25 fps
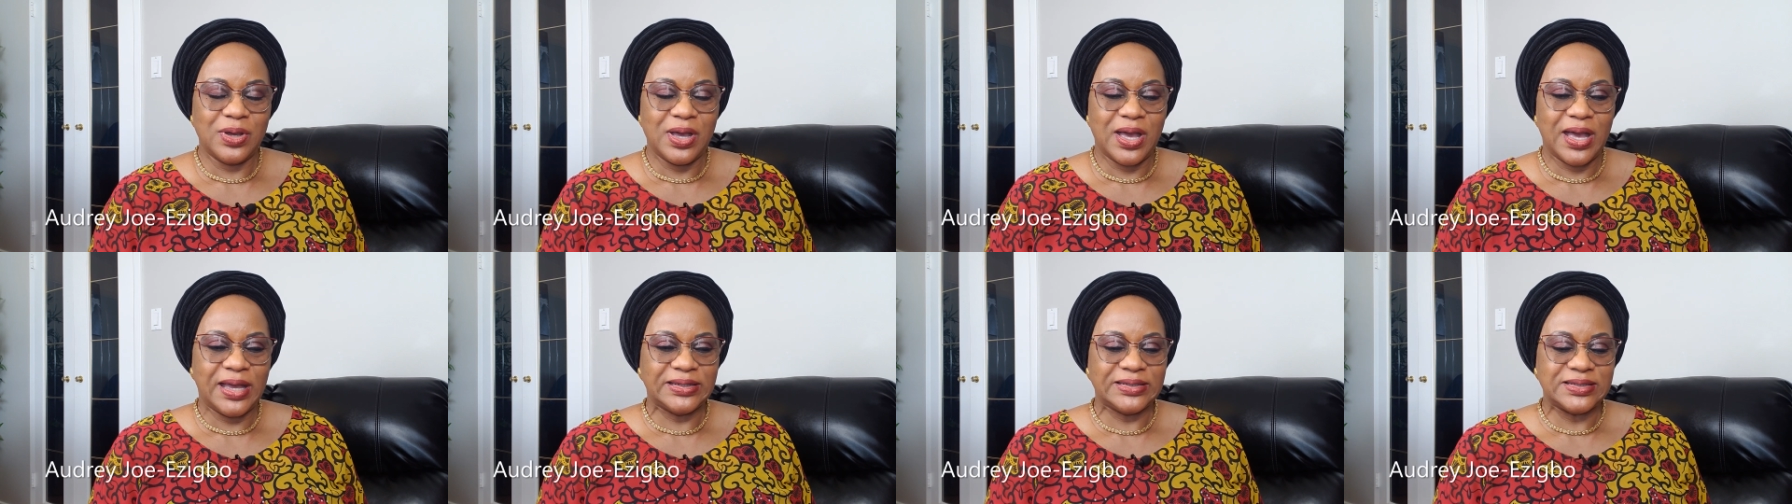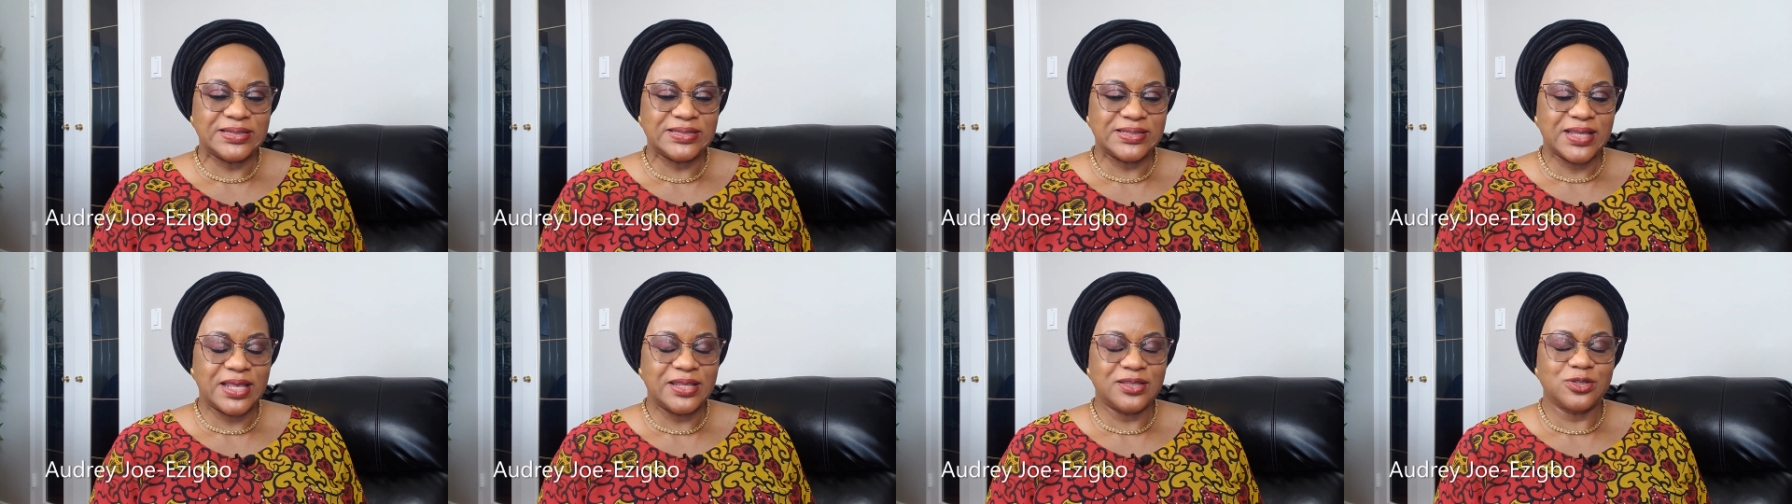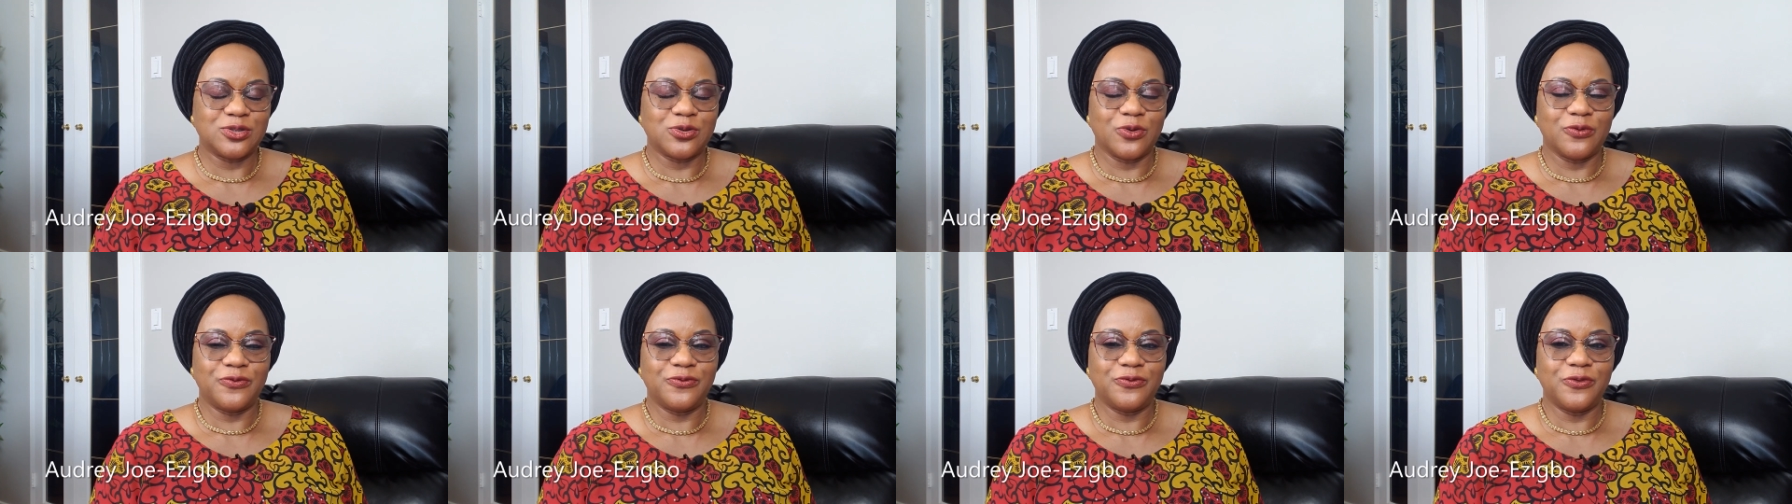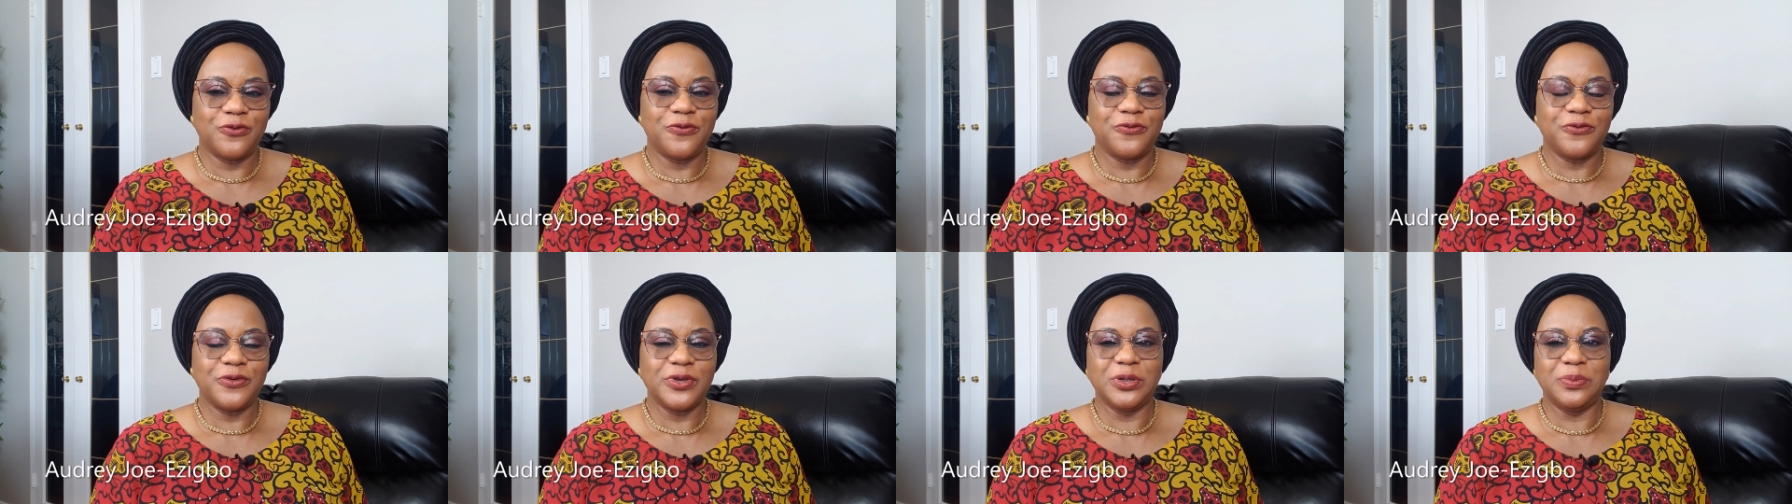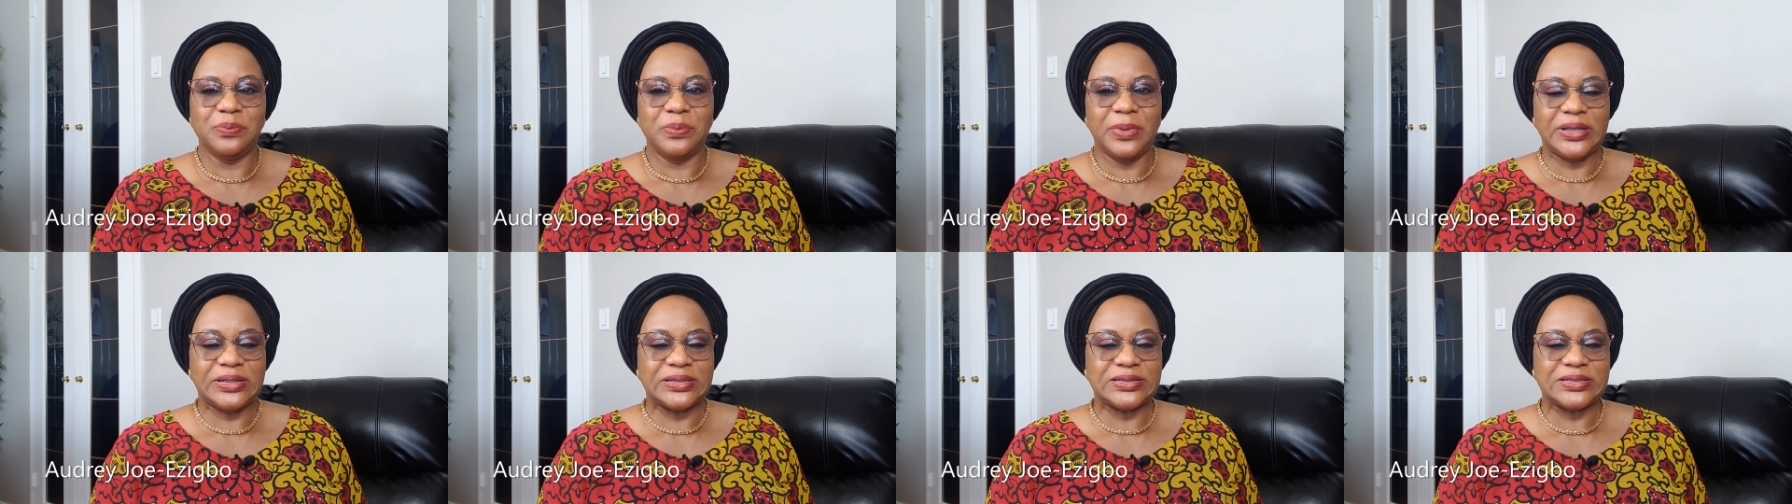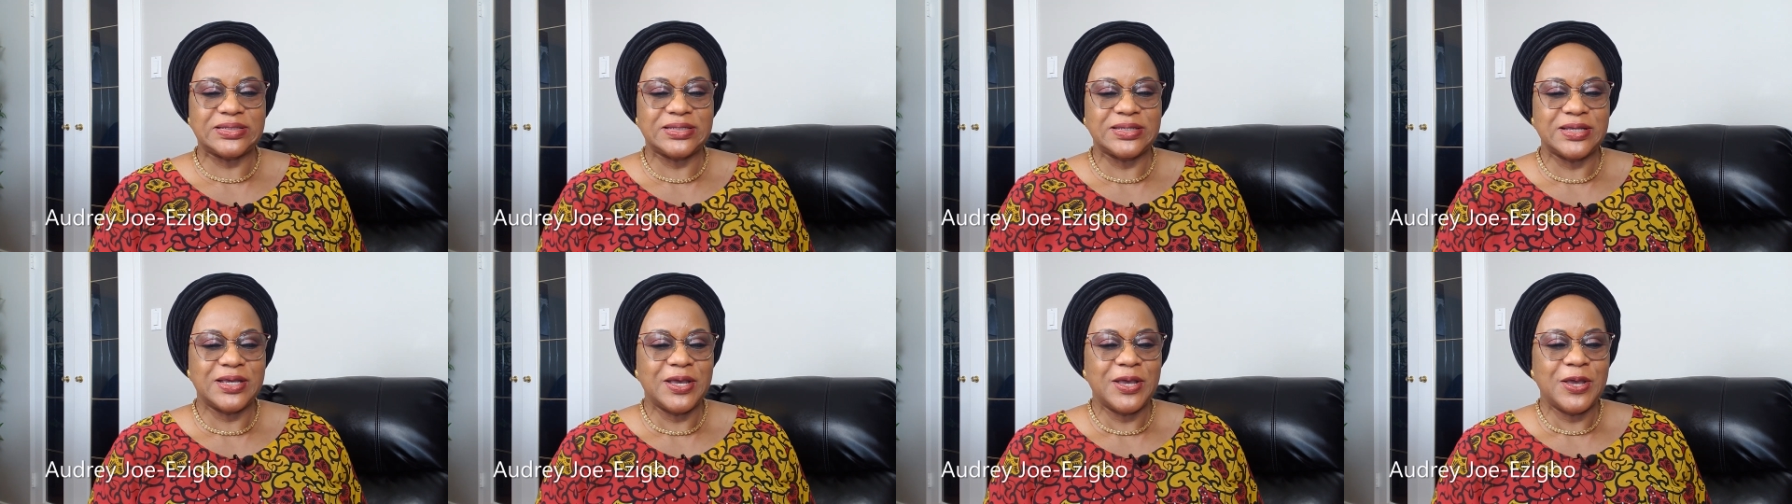and sense of
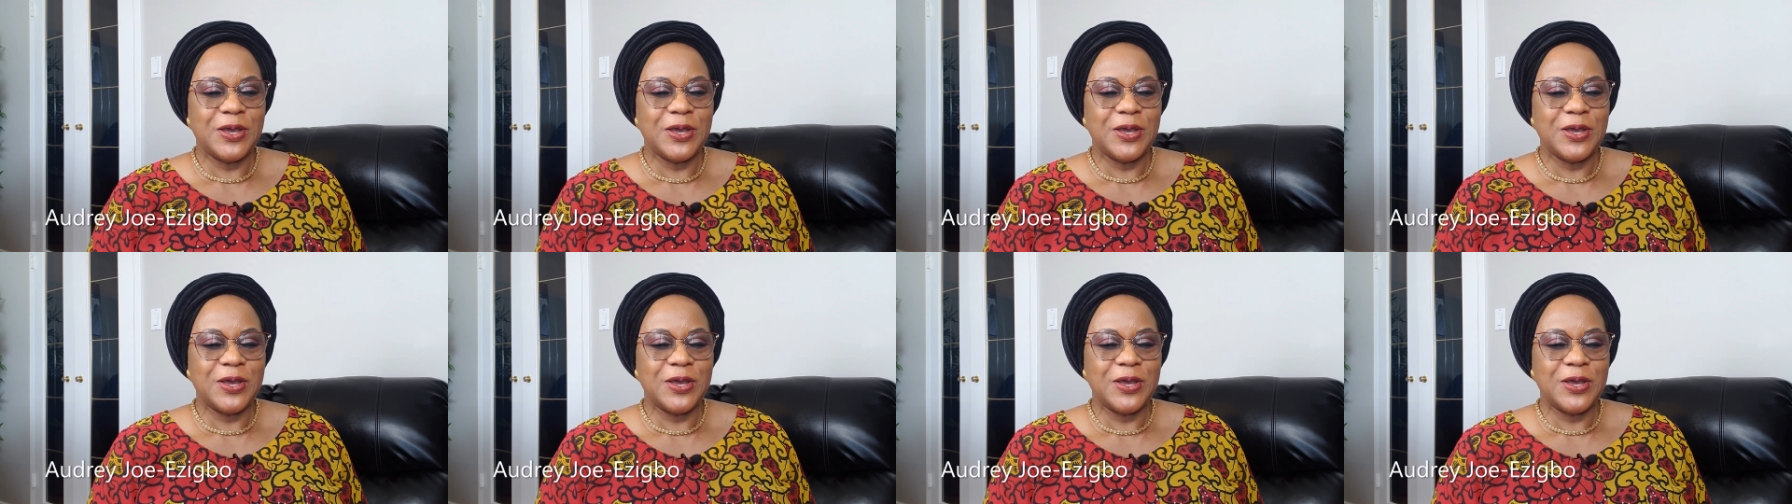fulfillment